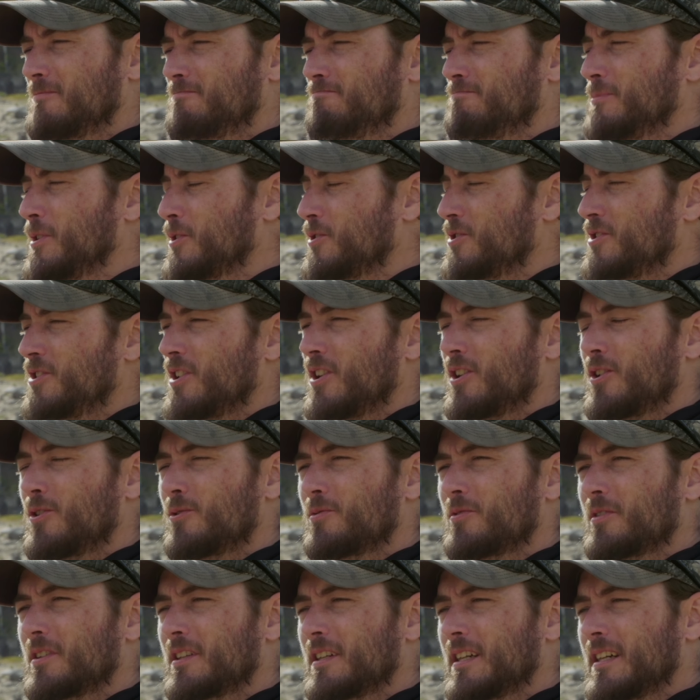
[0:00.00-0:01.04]
You'll start
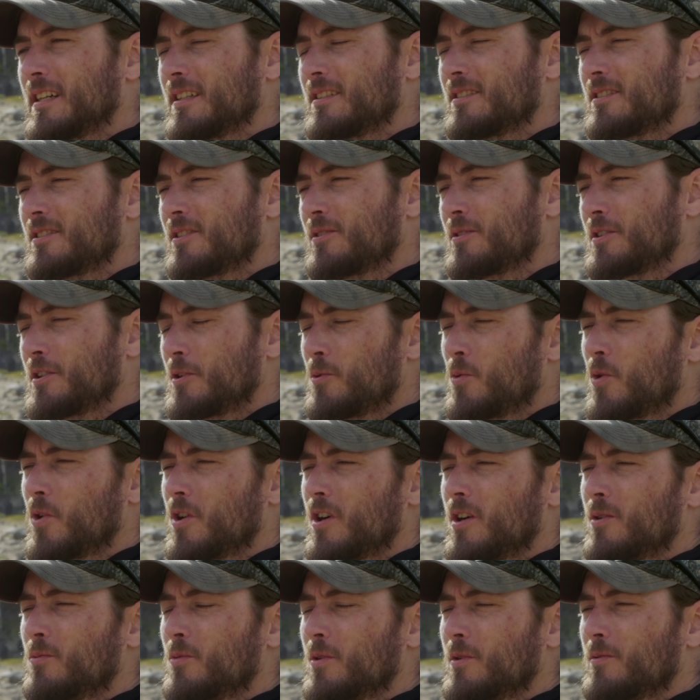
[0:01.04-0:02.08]
over again. So you'll work
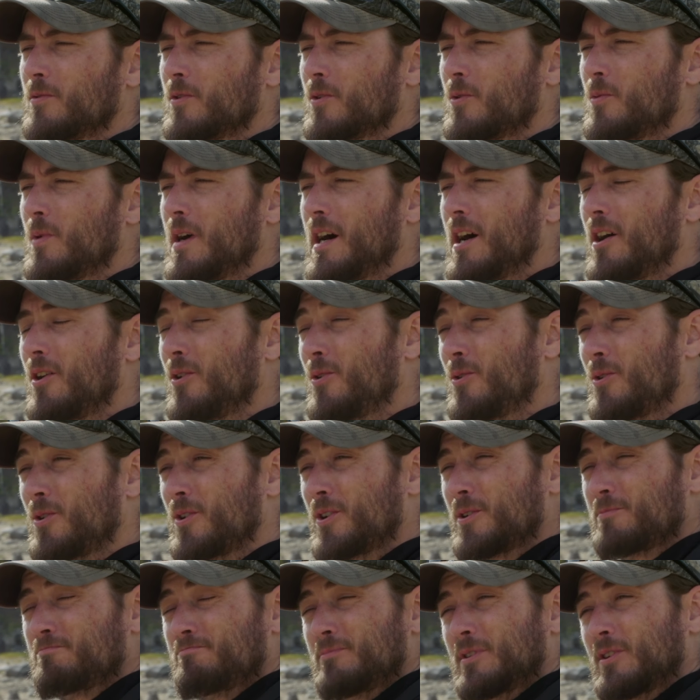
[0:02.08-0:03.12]
on one for a while,
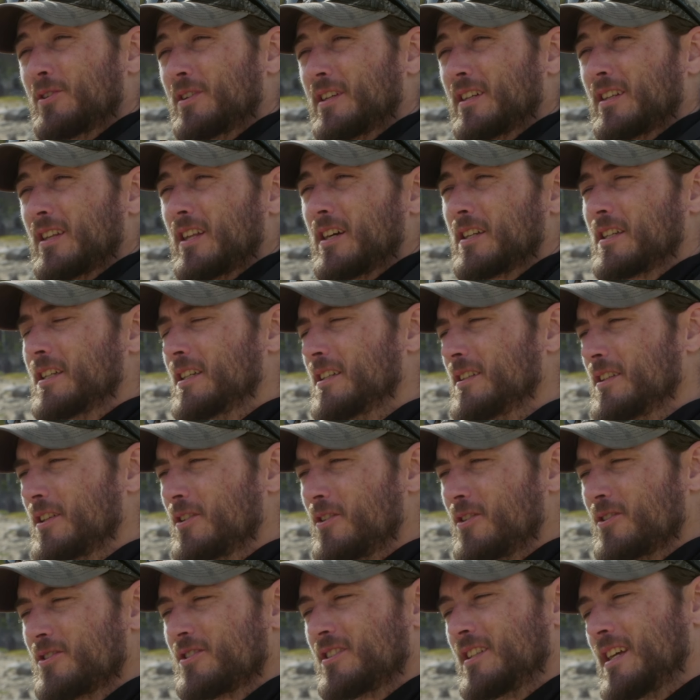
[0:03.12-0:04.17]
or you'll get lucky and they'll
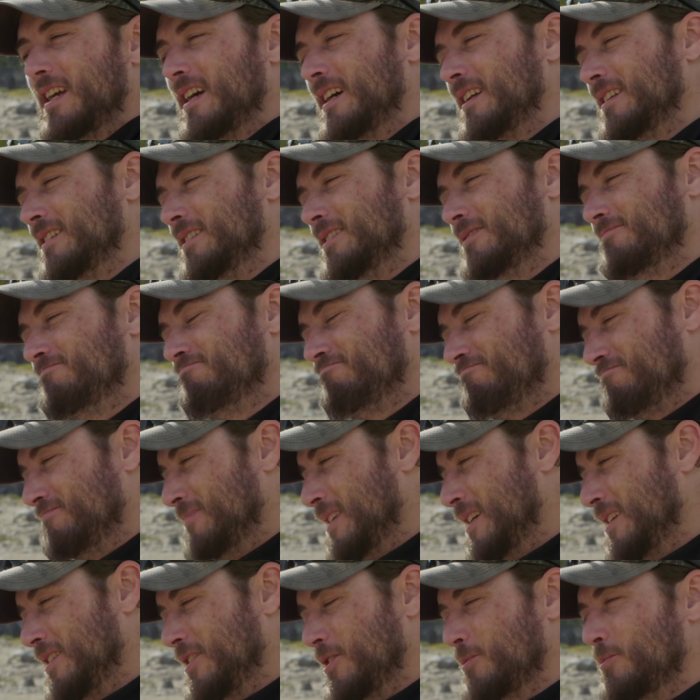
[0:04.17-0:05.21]
all stand and
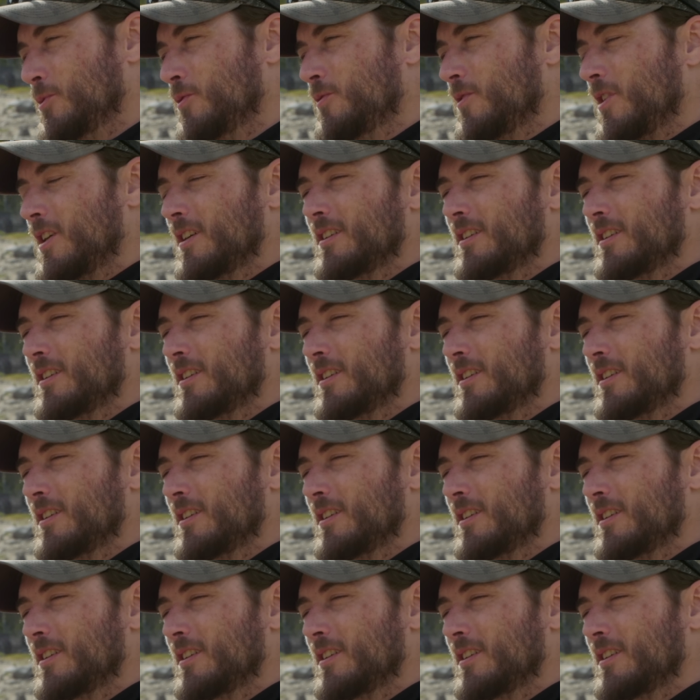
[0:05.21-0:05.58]
you'll move on